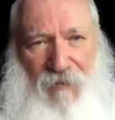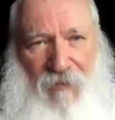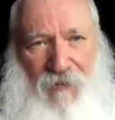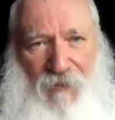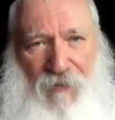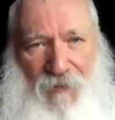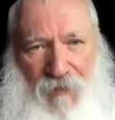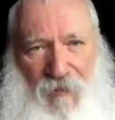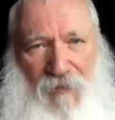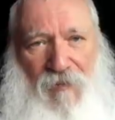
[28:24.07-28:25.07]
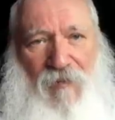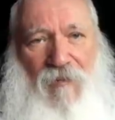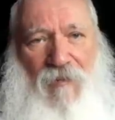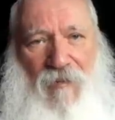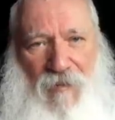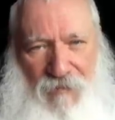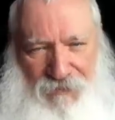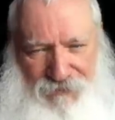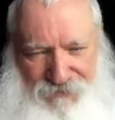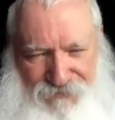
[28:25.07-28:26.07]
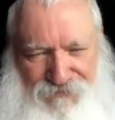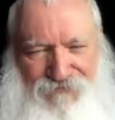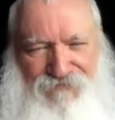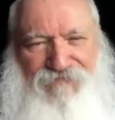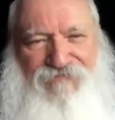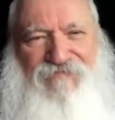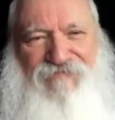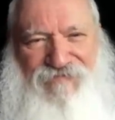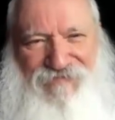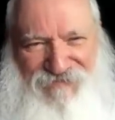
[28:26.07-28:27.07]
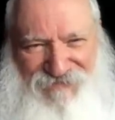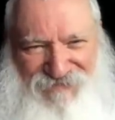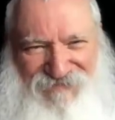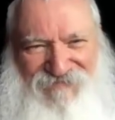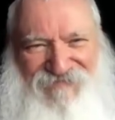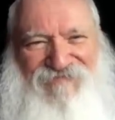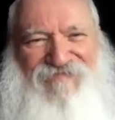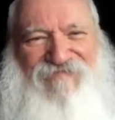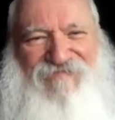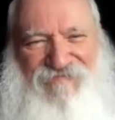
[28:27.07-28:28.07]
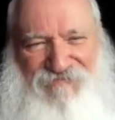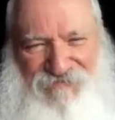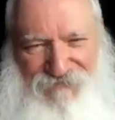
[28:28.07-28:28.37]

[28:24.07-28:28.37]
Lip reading: The person shown says nothing.